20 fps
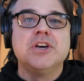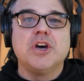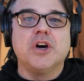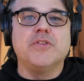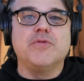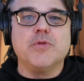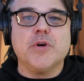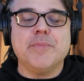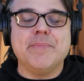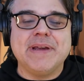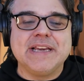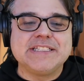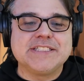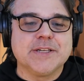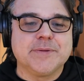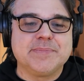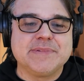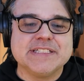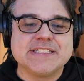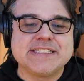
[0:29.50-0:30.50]
of what makes
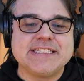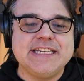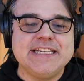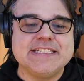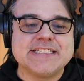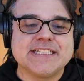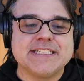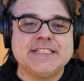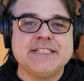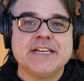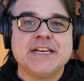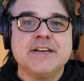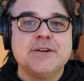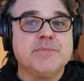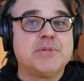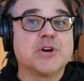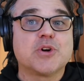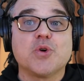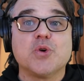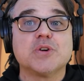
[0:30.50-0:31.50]
up this season. But
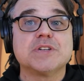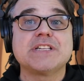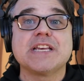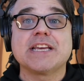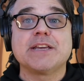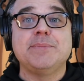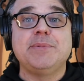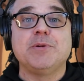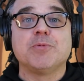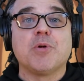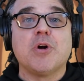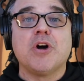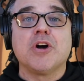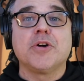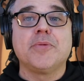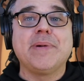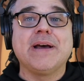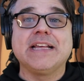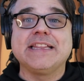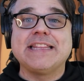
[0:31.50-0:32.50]
of course I could be wrong
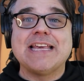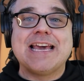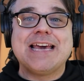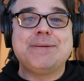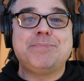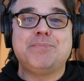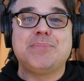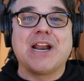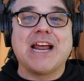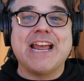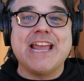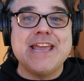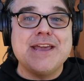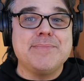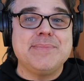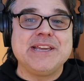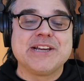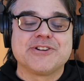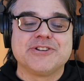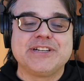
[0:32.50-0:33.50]
about that, but I am
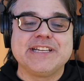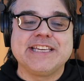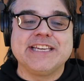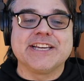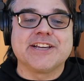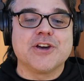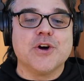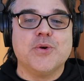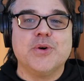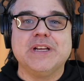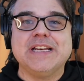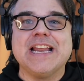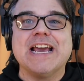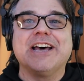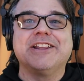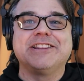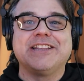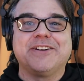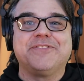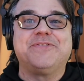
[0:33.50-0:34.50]
eager to get going now
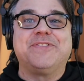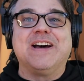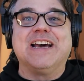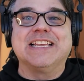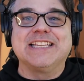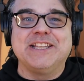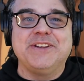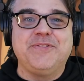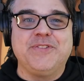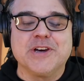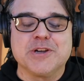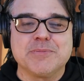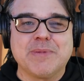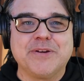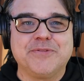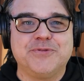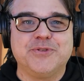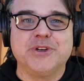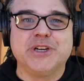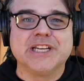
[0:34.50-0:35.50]
that I've finally found my
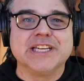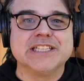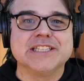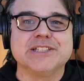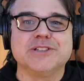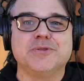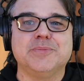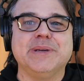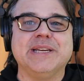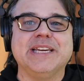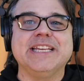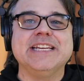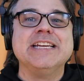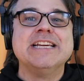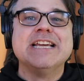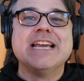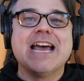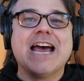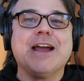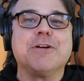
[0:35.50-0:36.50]
footing a little bit.
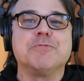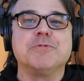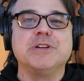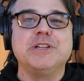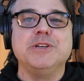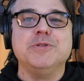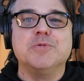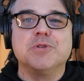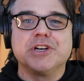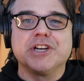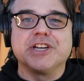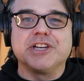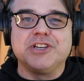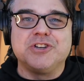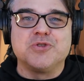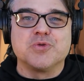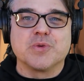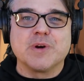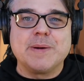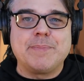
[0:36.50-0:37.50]
I really want to
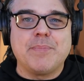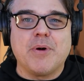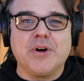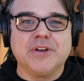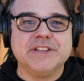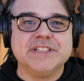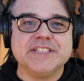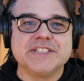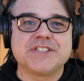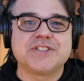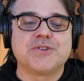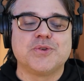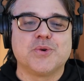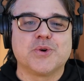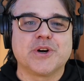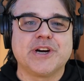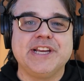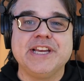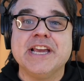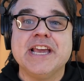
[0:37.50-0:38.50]
grip on this
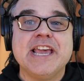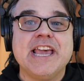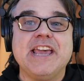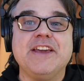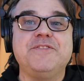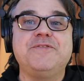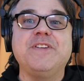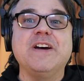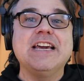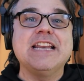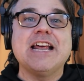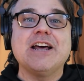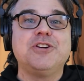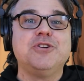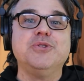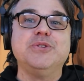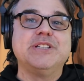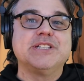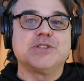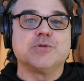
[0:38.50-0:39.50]
story and find out who
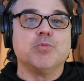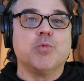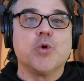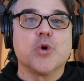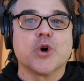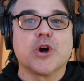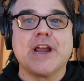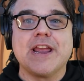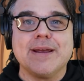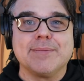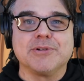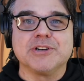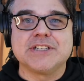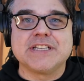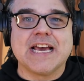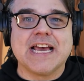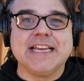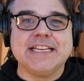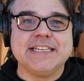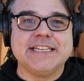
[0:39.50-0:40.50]
this Warhammer
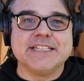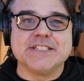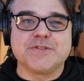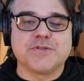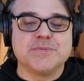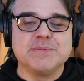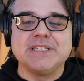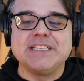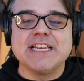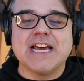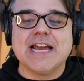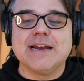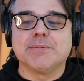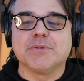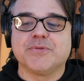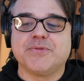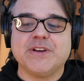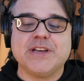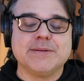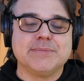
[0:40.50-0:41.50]
Titan is from the Tiber
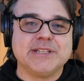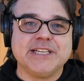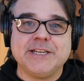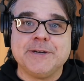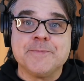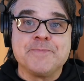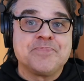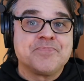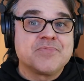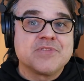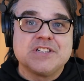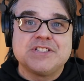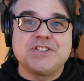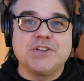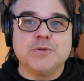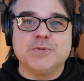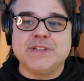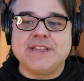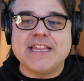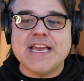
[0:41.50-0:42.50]
family. So
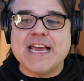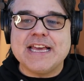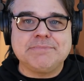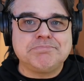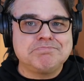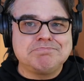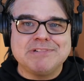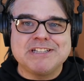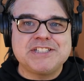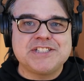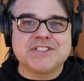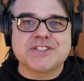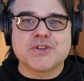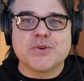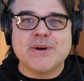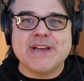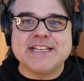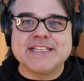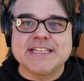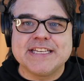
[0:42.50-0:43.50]
with that, let's just go
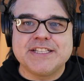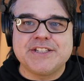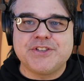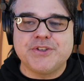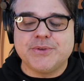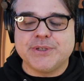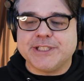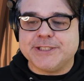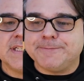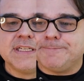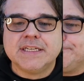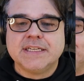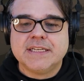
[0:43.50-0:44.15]
ahead and get to it.